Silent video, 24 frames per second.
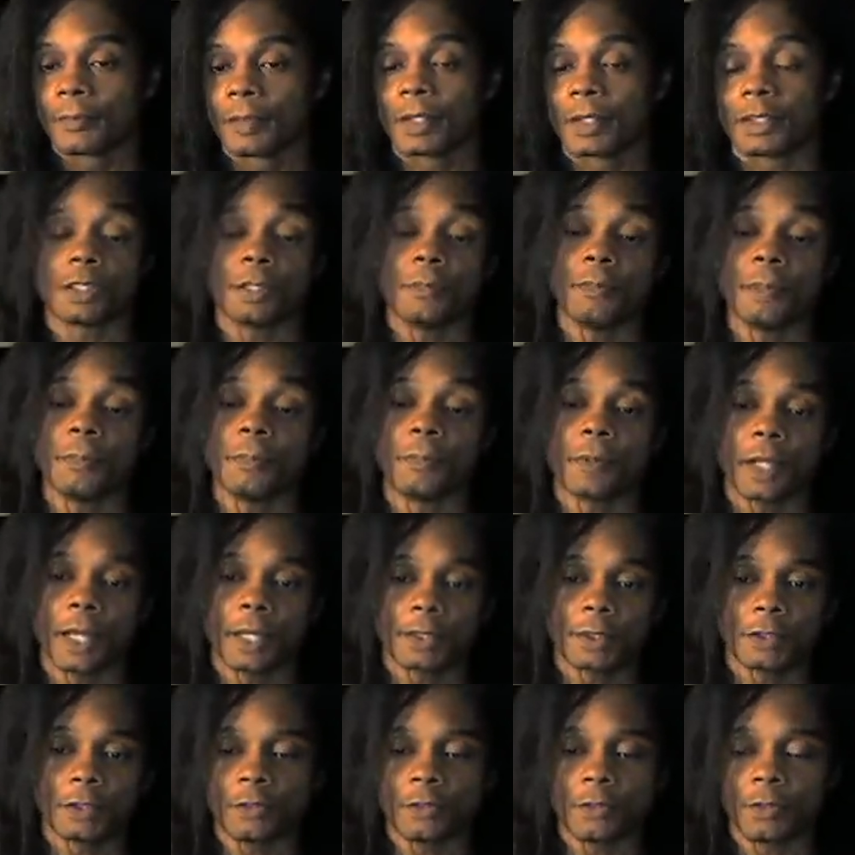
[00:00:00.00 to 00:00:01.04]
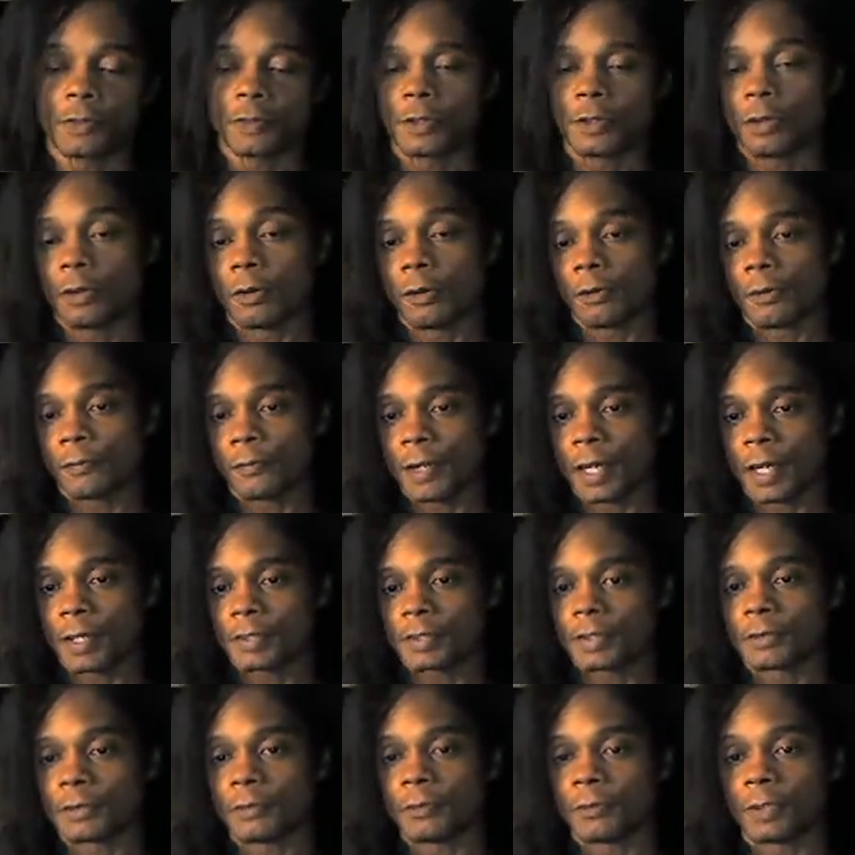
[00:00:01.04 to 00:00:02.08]
Some people like to do it the
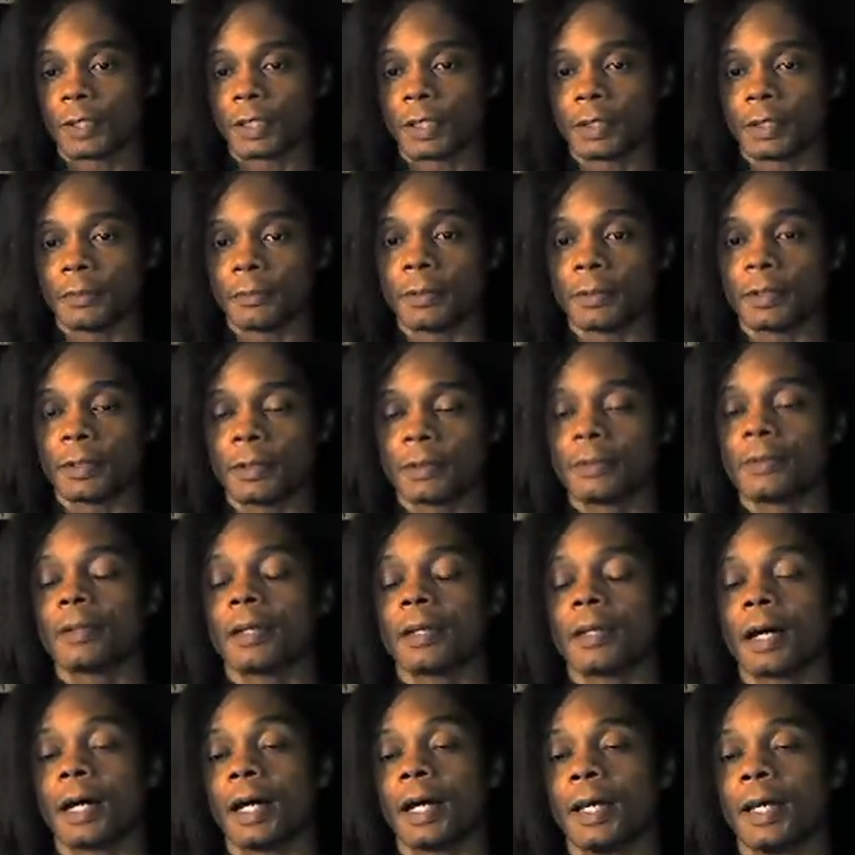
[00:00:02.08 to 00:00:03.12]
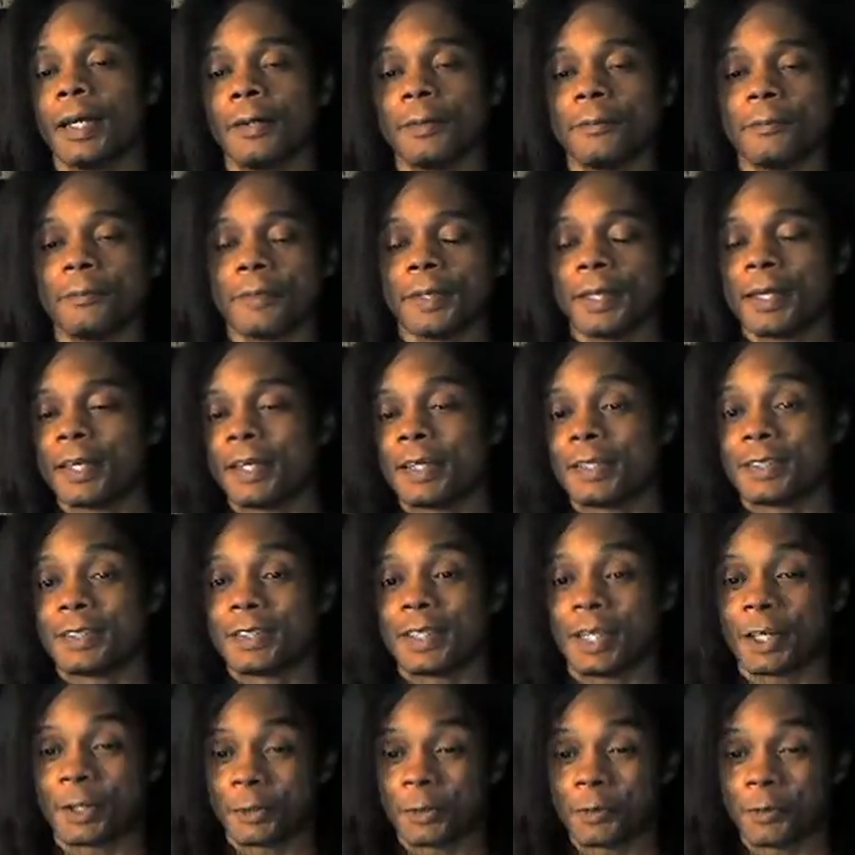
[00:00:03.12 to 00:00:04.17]
old-fashioned way, but I am a
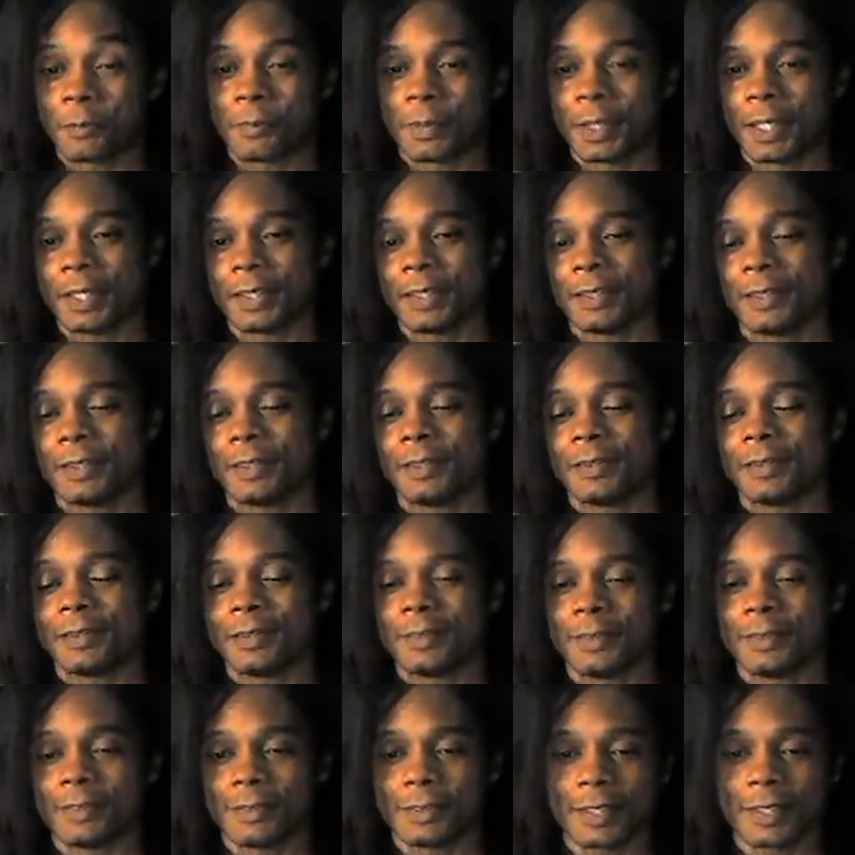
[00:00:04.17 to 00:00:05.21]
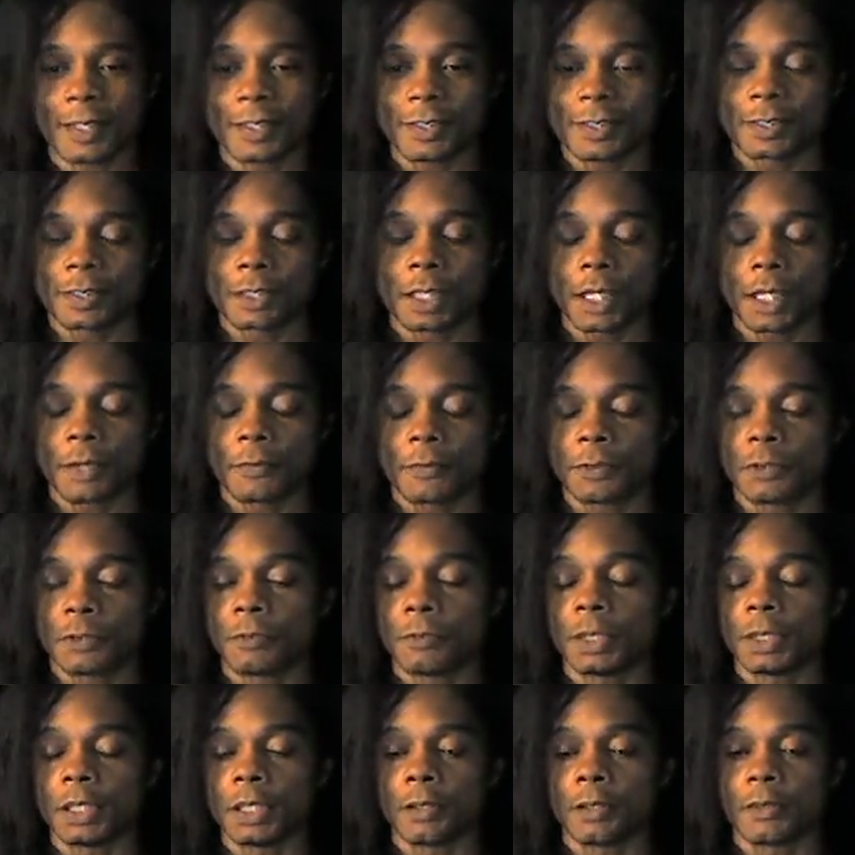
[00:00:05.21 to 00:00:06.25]
techno-pagan. I just have too
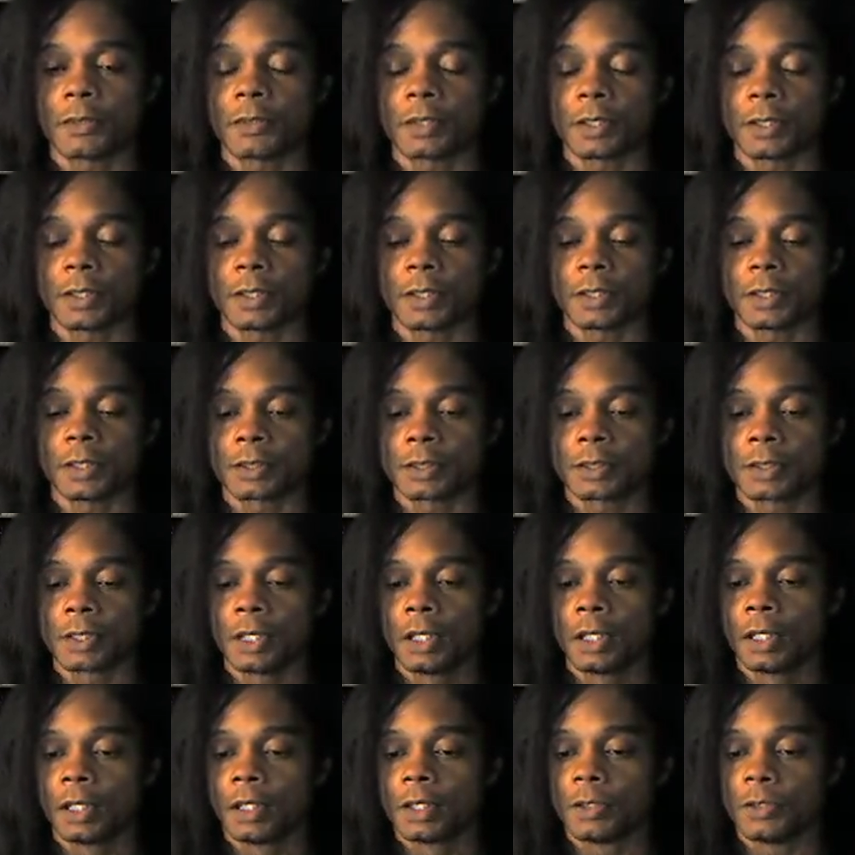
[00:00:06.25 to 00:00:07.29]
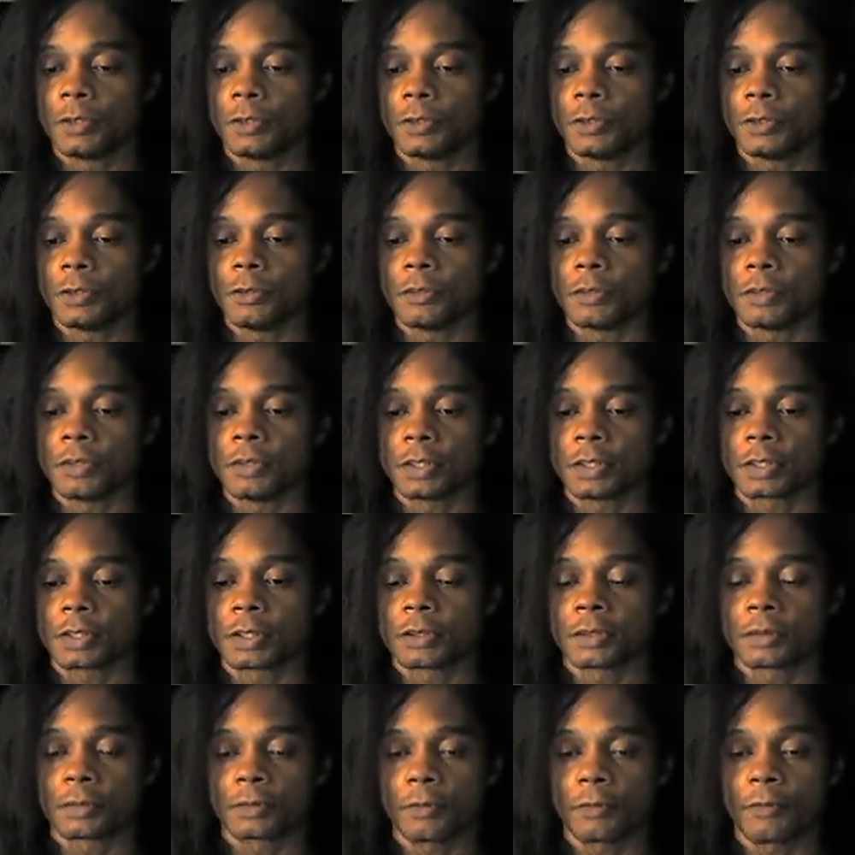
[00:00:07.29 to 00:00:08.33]
many other things to do to
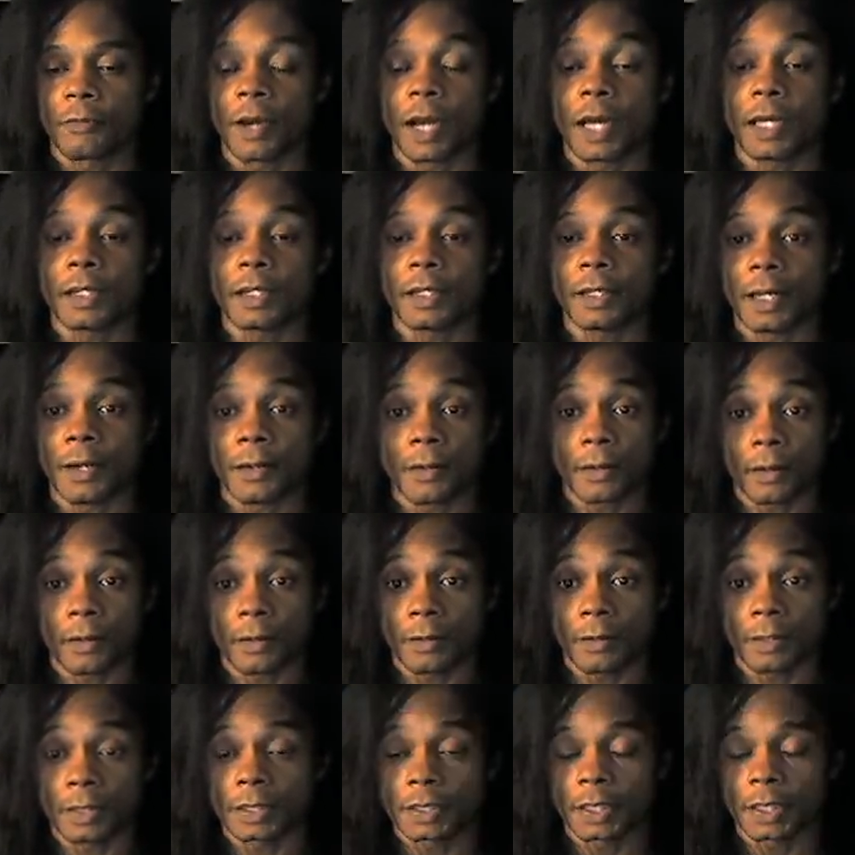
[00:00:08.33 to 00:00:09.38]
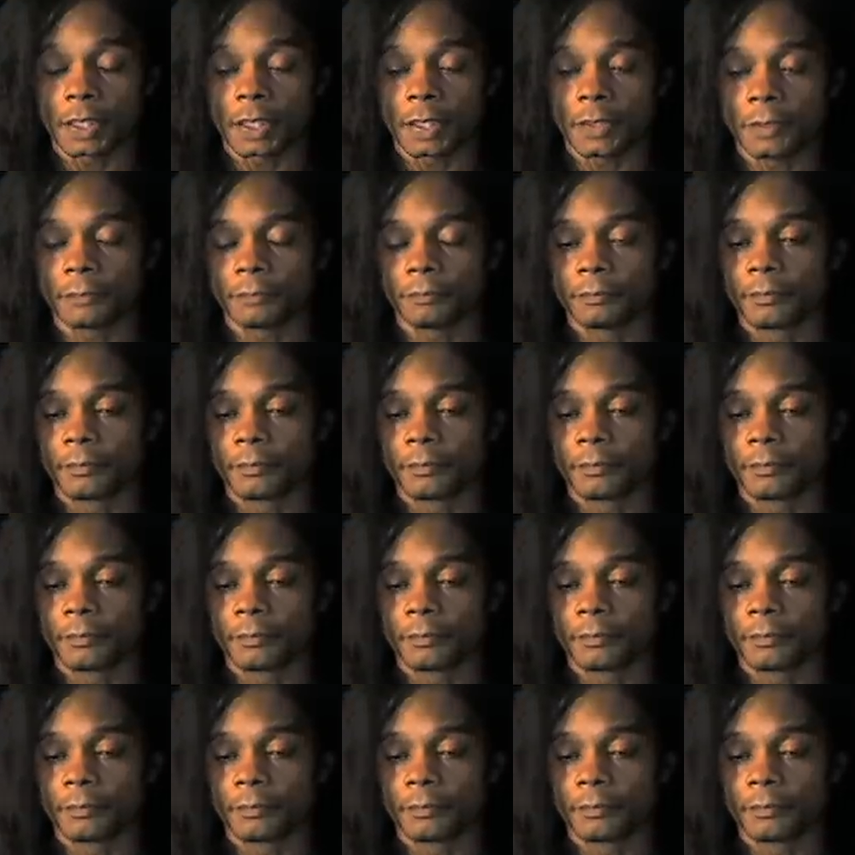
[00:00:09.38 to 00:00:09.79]
just write it out all the time.